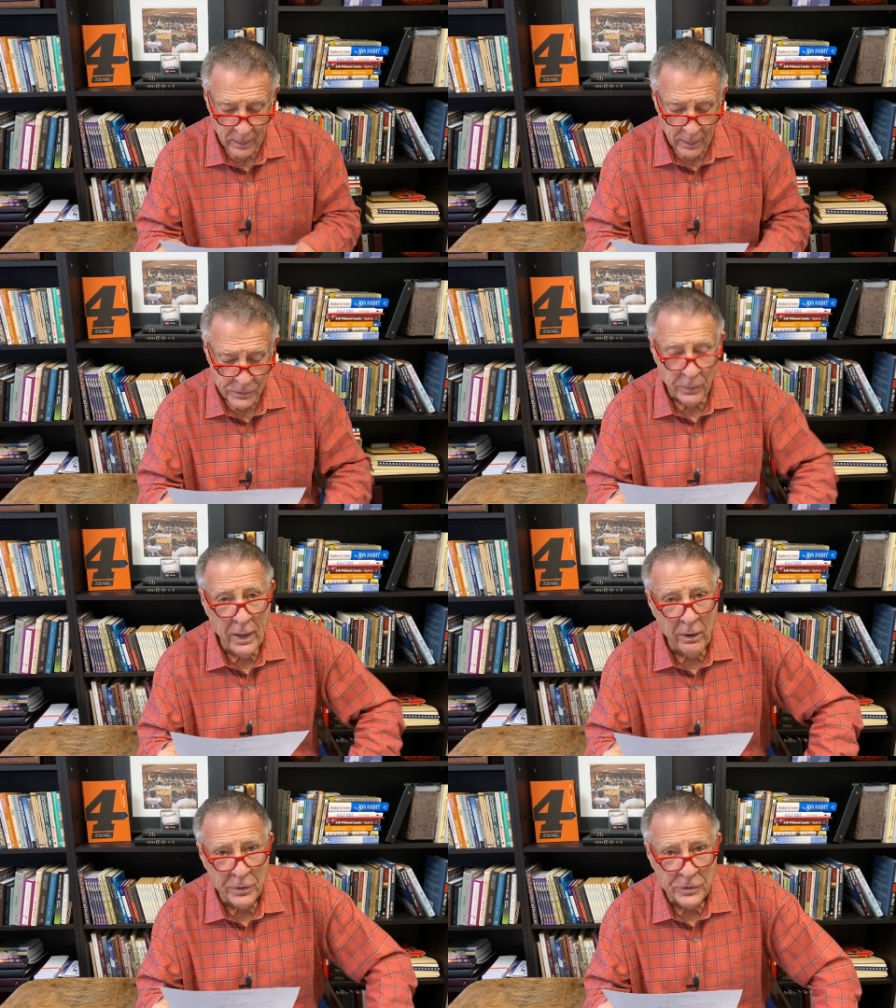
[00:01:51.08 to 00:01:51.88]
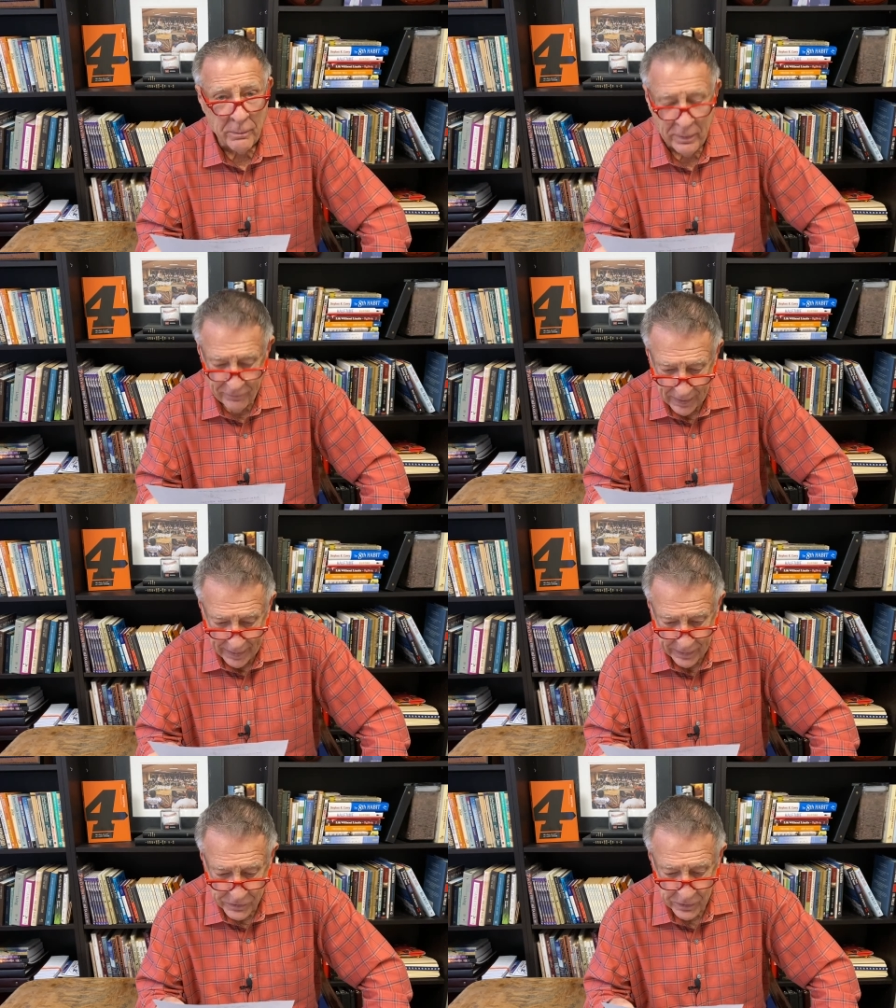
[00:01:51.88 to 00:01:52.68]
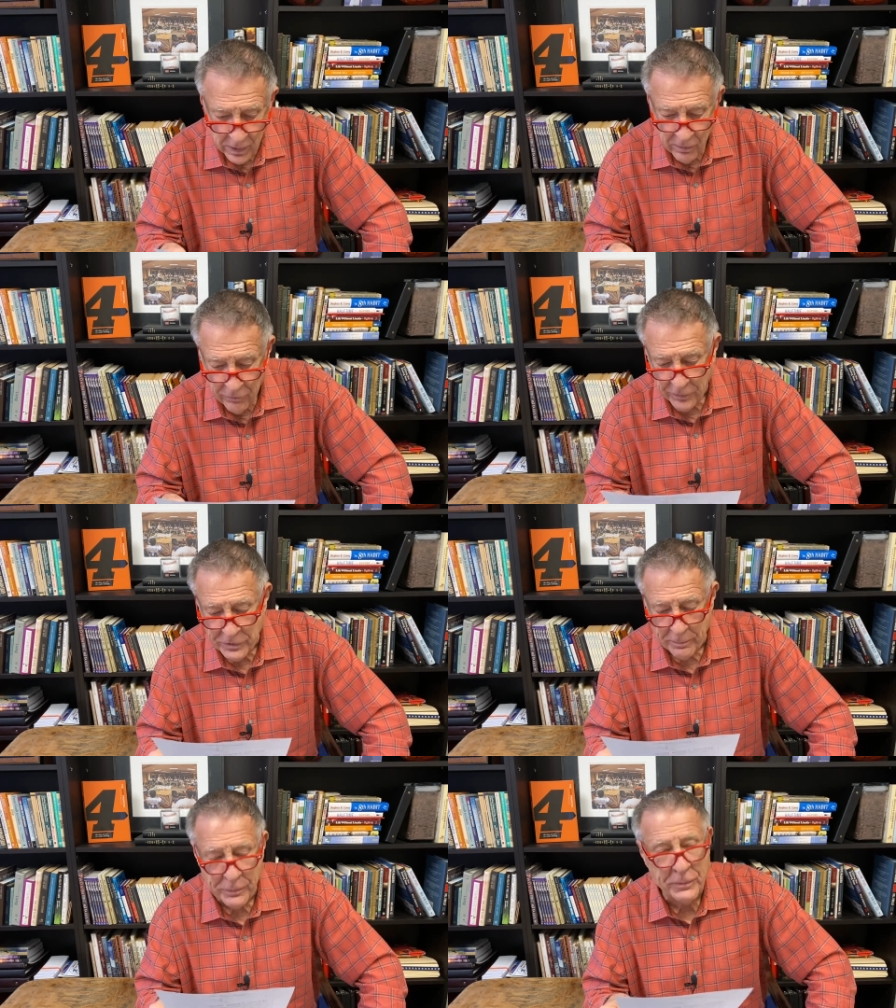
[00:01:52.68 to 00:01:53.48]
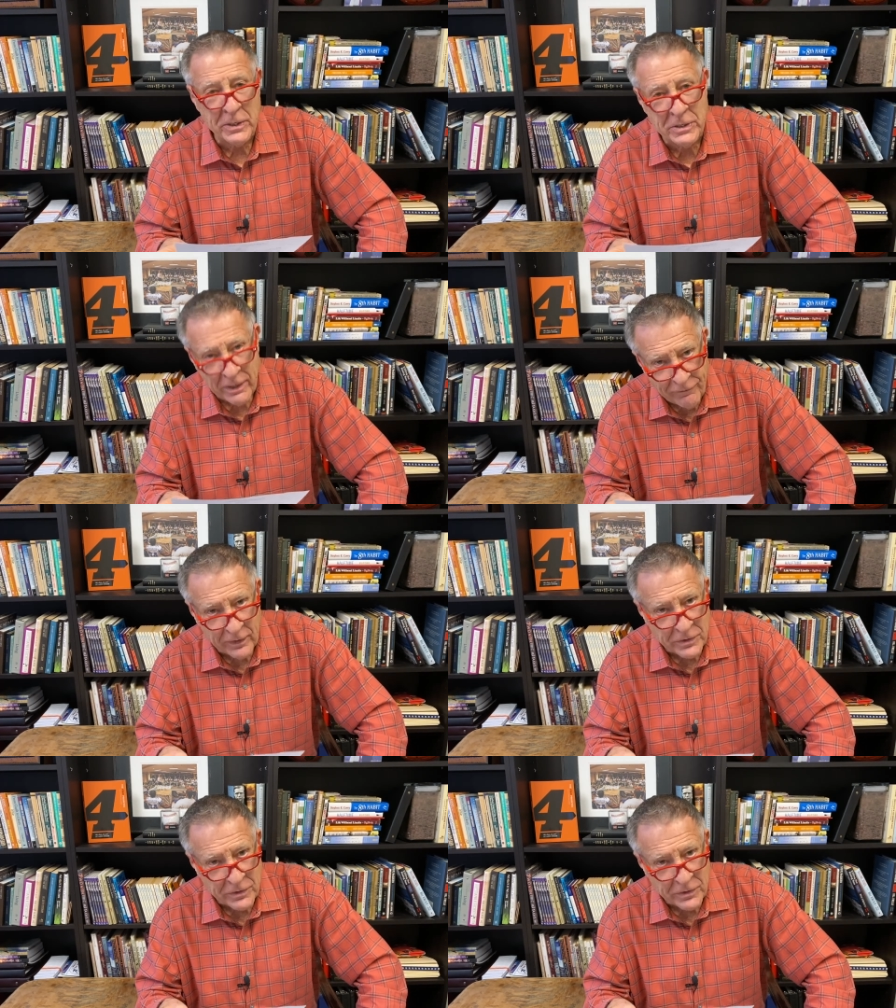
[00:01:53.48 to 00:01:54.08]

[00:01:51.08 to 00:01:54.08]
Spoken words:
So here's some advice for some specific